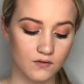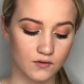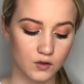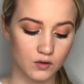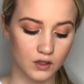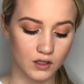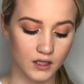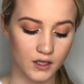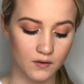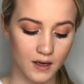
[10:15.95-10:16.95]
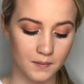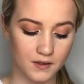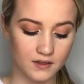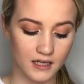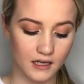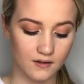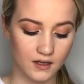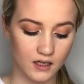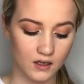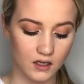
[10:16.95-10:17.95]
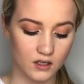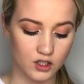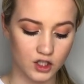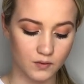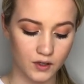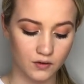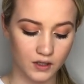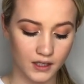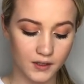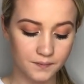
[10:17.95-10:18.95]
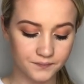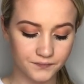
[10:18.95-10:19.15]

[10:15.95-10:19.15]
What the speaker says: For glue, I'm using the Duo glue,